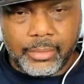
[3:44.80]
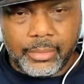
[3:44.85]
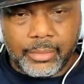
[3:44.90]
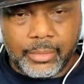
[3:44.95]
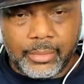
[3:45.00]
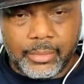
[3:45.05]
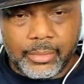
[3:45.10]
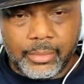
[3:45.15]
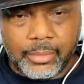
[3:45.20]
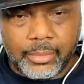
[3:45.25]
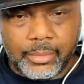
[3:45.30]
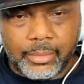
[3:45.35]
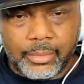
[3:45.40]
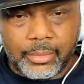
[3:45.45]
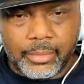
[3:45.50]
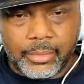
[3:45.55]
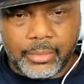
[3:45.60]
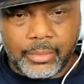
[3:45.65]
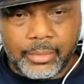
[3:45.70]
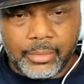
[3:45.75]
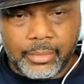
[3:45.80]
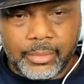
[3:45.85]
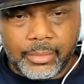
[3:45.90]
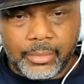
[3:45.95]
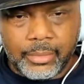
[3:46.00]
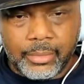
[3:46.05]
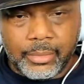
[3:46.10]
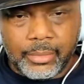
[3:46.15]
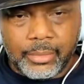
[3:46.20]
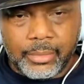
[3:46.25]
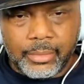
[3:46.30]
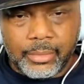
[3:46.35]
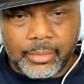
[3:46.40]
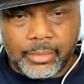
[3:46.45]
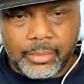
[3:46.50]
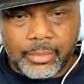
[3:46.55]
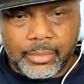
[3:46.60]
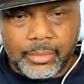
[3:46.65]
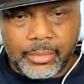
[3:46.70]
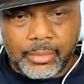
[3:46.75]

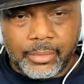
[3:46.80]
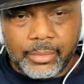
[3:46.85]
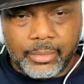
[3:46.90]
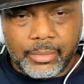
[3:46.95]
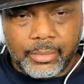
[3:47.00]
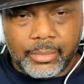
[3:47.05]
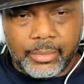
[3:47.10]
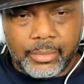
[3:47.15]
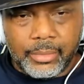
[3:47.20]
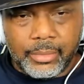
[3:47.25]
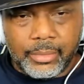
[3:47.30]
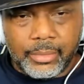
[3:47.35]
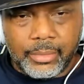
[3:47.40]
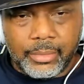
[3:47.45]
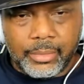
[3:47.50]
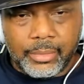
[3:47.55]
(not speaking)